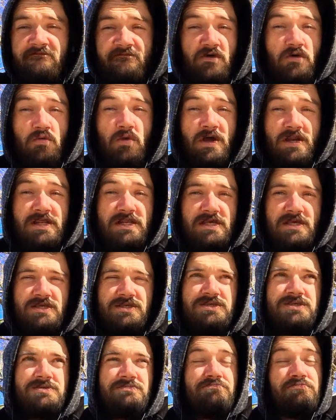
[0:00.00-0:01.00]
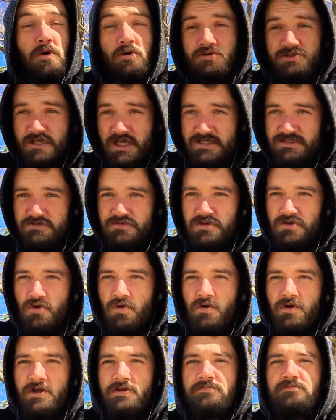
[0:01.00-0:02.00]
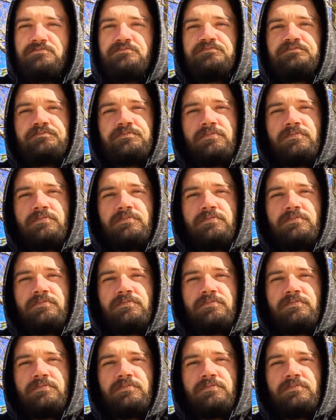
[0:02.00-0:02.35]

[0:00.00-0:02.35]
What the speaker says: for what it is, both sides of the coin.